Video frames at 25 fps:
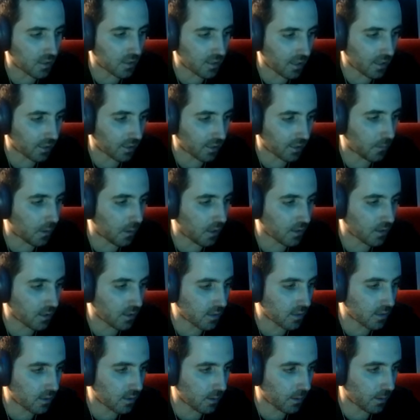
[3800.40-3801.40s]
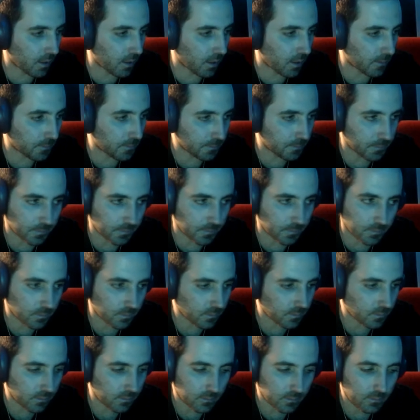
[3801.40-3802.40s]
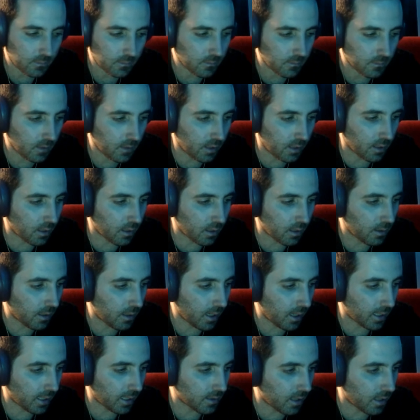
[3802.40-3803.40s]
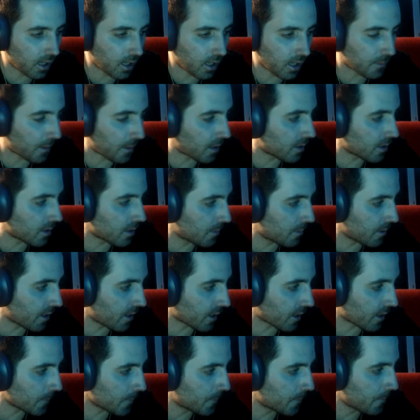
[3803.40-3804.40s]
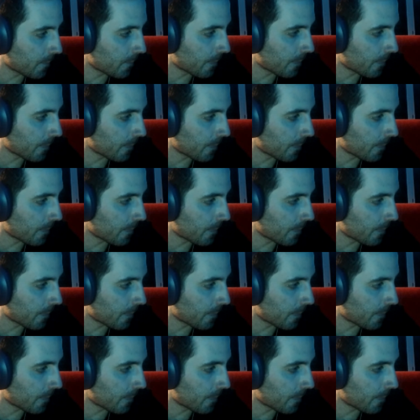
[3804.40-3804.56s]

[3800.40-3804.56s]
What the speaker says: mean, she's not gonna watch this, so like, you know, I can talk about it. But like,